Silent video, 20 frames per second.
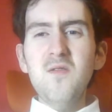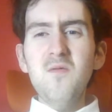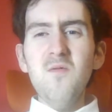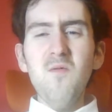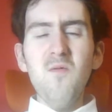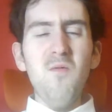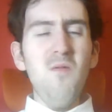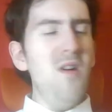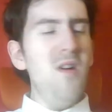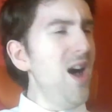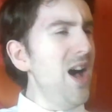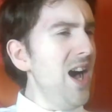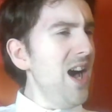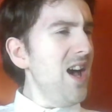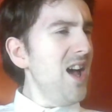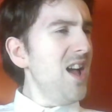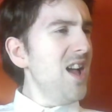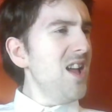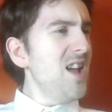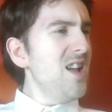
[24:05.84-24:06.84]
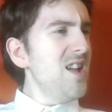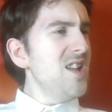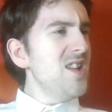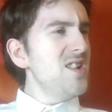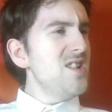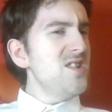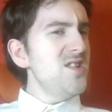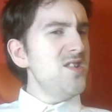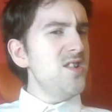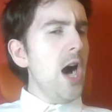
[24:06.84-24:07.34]
what?
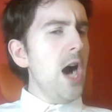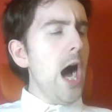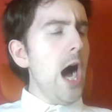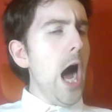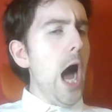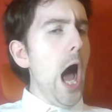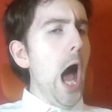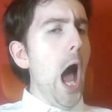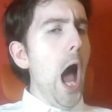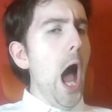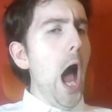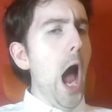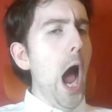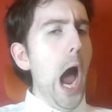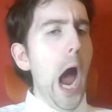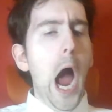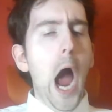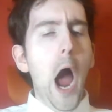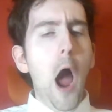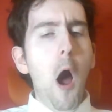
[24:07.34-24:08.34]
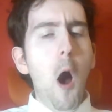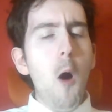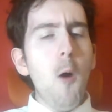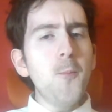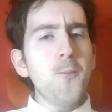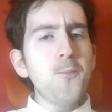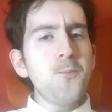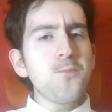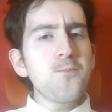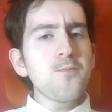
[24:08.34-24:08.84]
No!
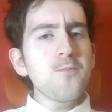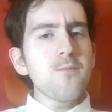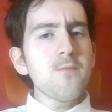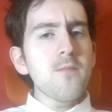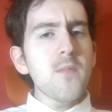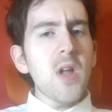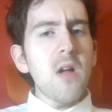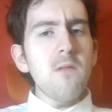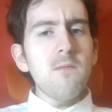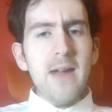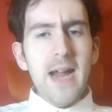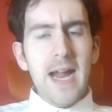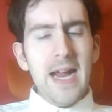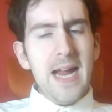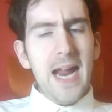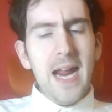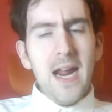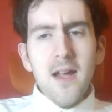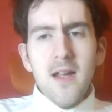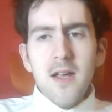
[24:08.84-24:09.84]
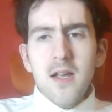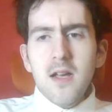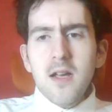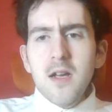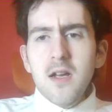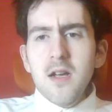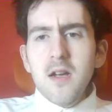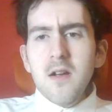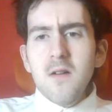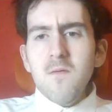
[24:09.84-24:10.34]
Really?
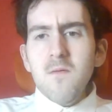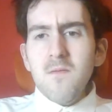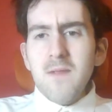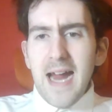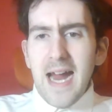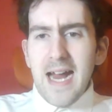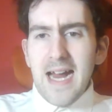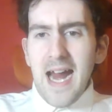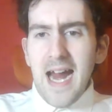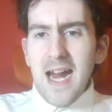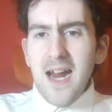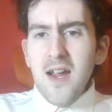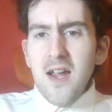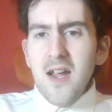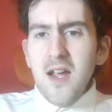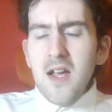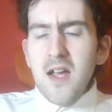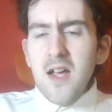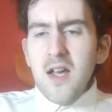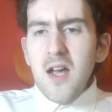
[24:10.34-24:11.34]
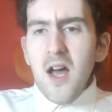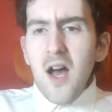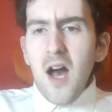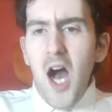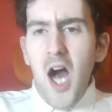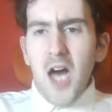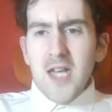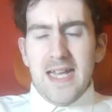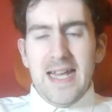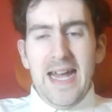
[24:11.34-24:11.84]
Really?
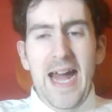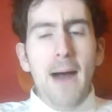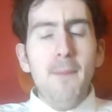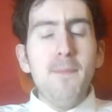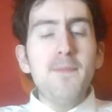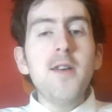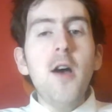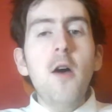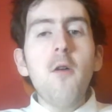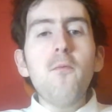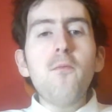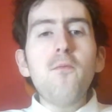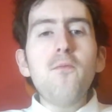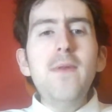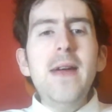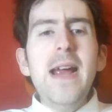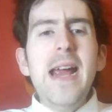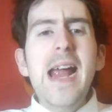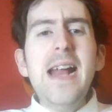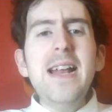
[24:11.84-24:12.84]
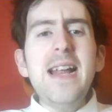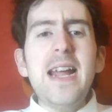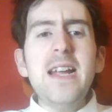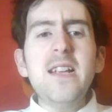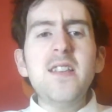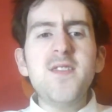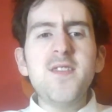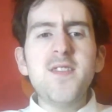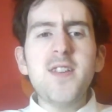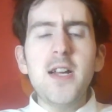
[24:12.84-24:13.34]
Are the capital
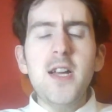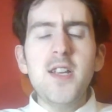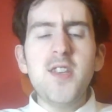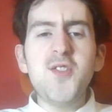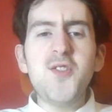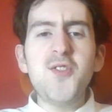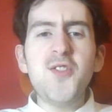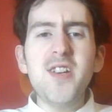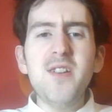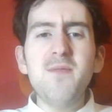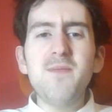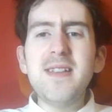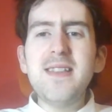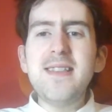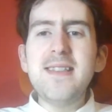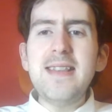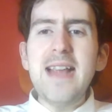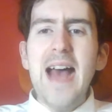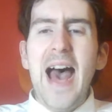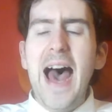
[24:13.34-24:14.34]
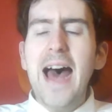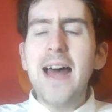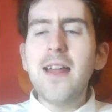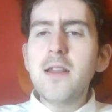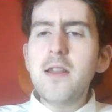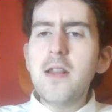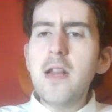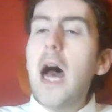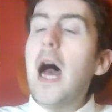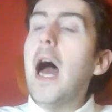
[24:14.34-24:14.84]
really going to stoop that
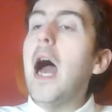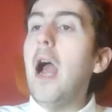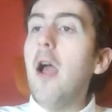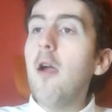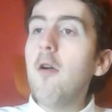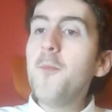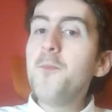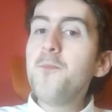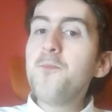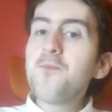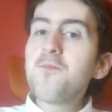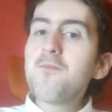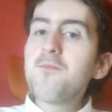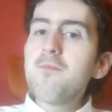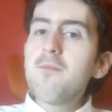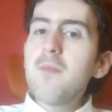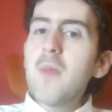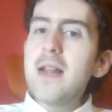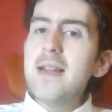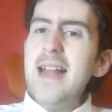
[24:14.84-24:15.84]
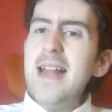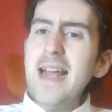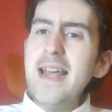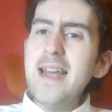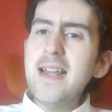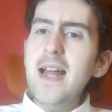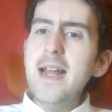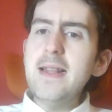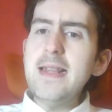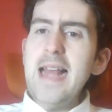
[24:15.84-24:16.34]
low? They're
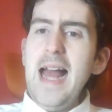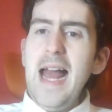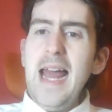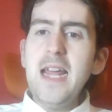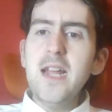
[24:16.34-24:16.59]
going to take